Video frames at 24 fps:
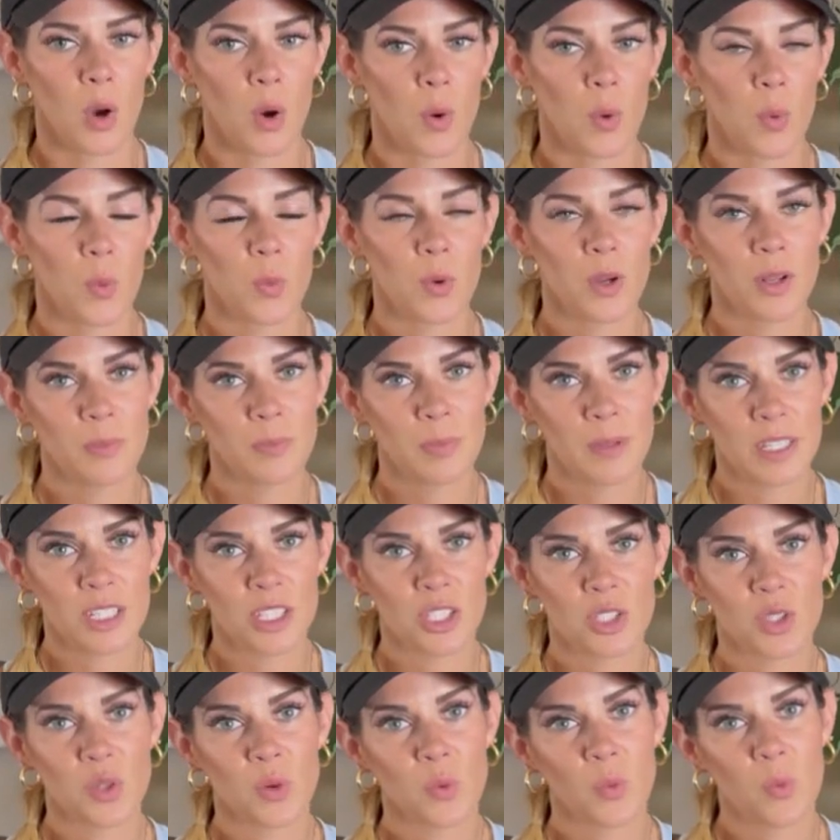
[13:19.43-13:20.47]
would be
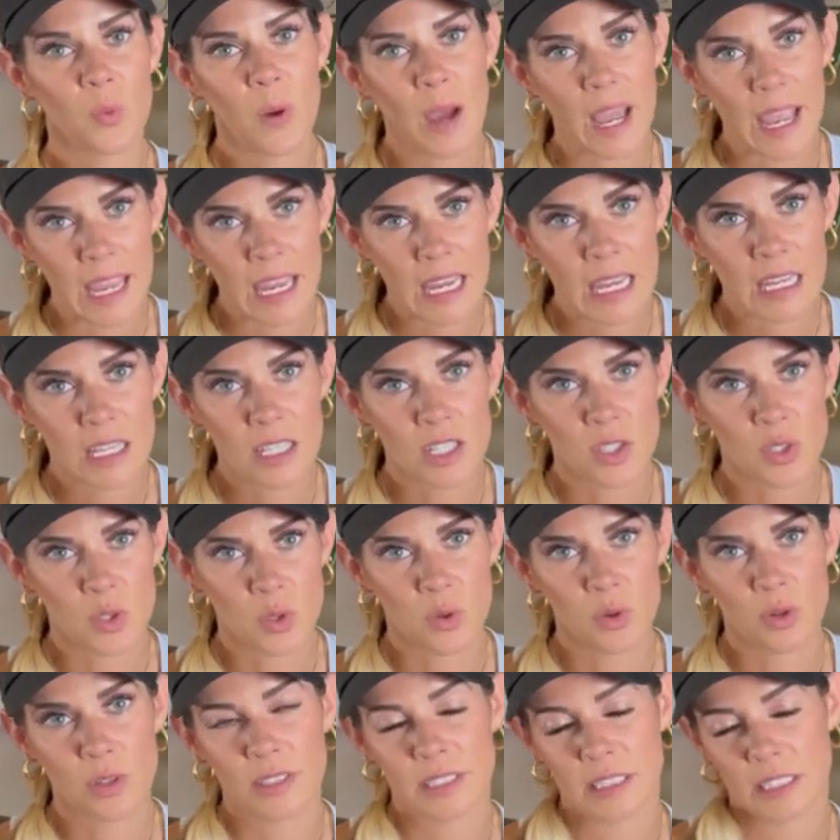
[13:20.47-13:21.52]
to wait
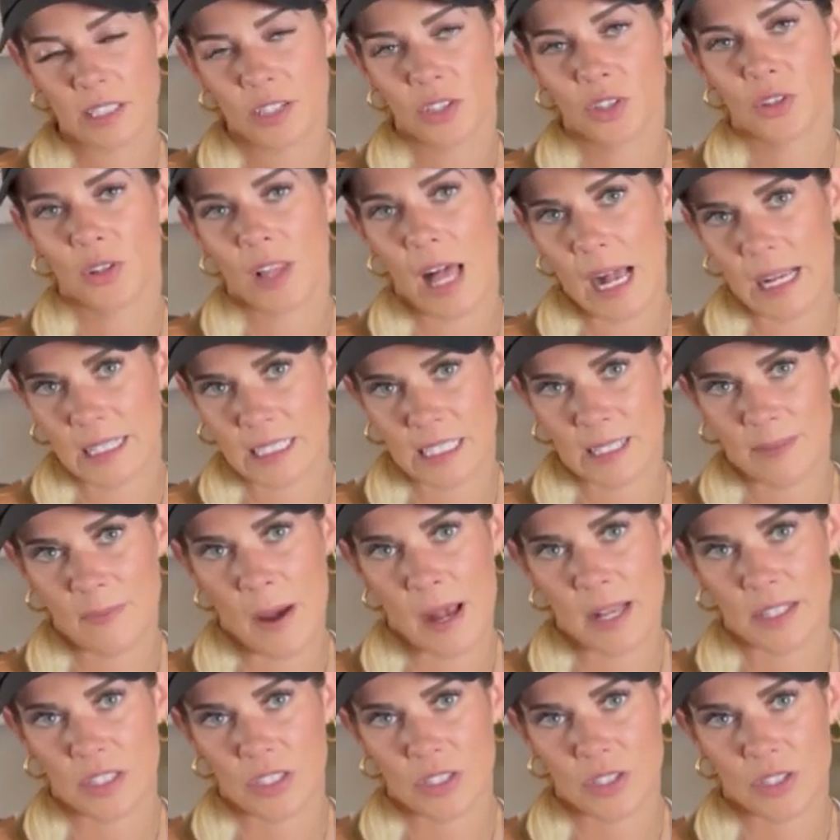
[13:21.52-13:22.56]
till your last
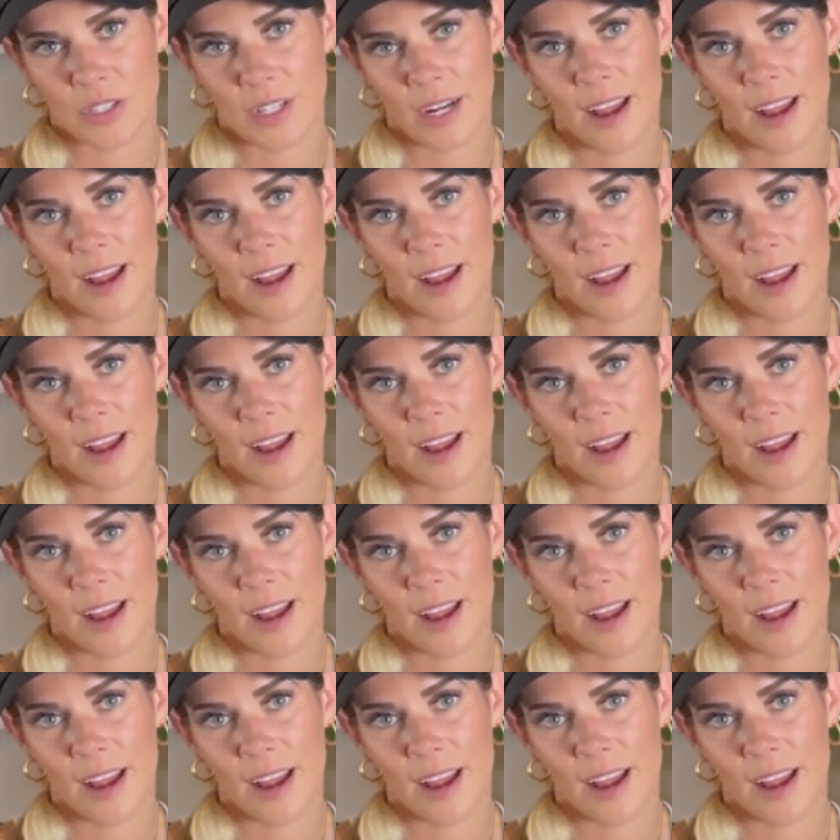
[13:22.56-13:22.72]
semester.